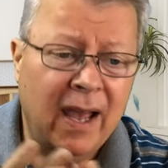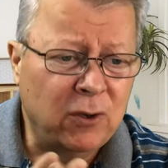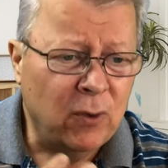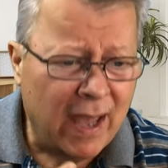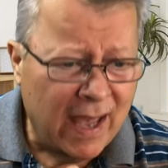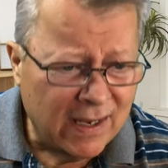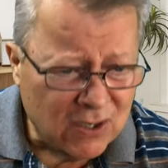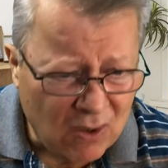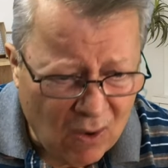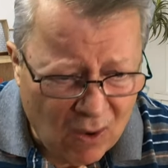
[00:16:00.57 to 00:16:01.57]
and you
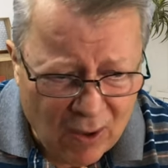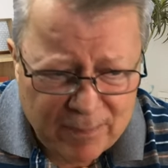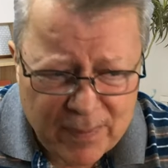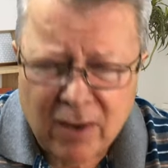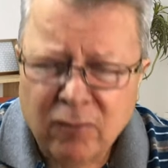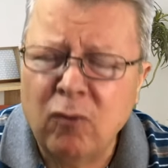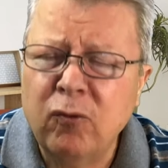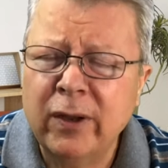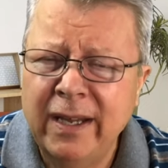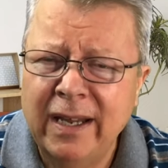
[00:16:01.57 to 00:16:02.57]
ask God for
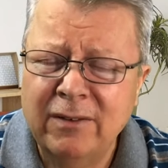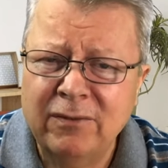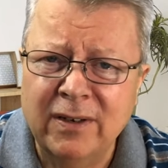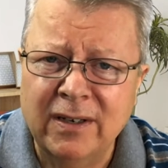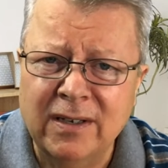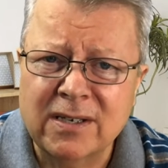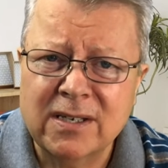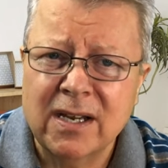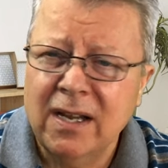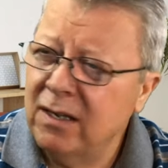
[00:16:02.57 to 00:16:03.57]

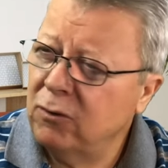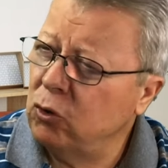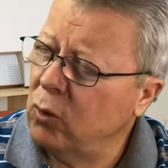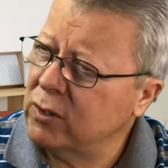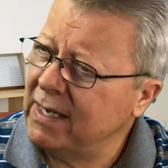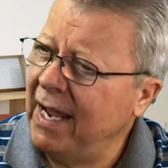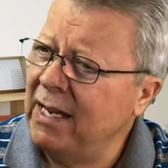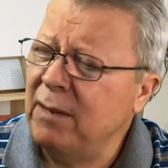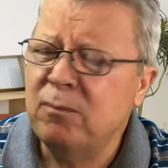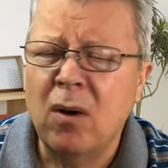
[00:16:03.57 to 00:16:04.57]
forgiveness towards
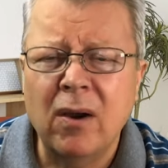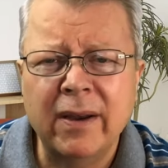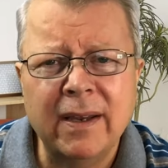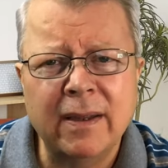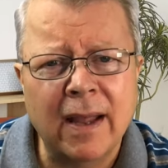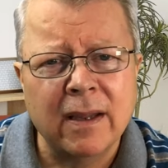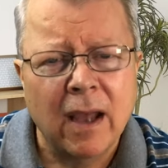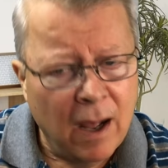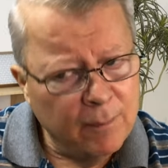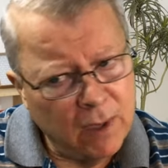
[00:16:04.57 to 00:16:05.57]
anybody that
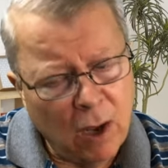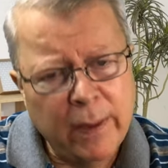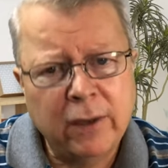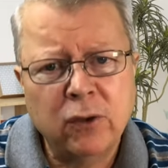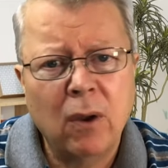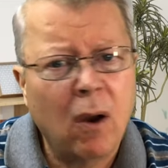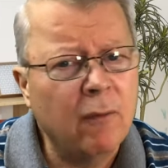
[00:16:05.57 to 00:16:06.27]
I'm going to,